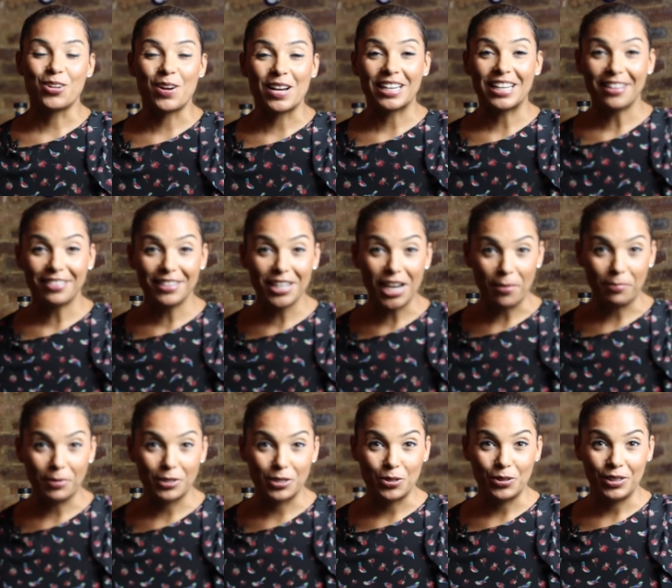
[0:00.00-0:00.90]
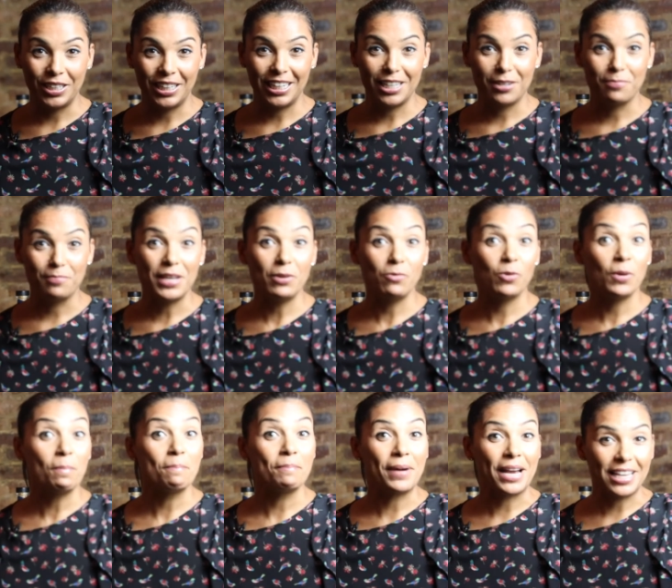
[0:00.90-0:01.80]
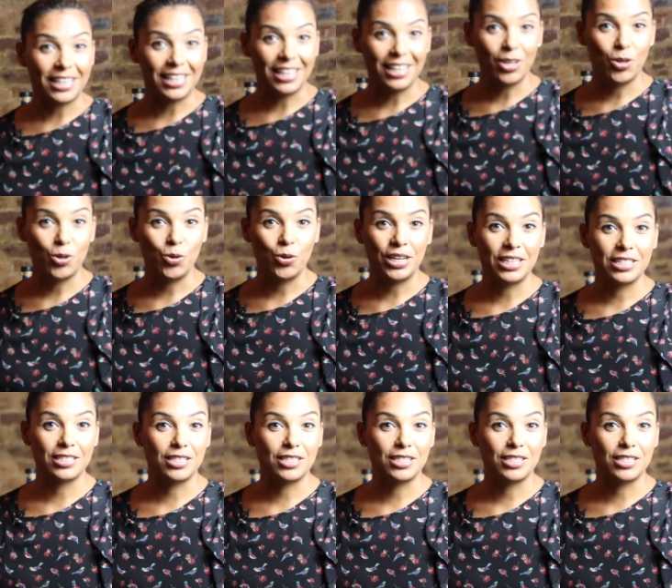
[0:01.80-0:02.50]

I got the opportunity to meet with Mikey, who is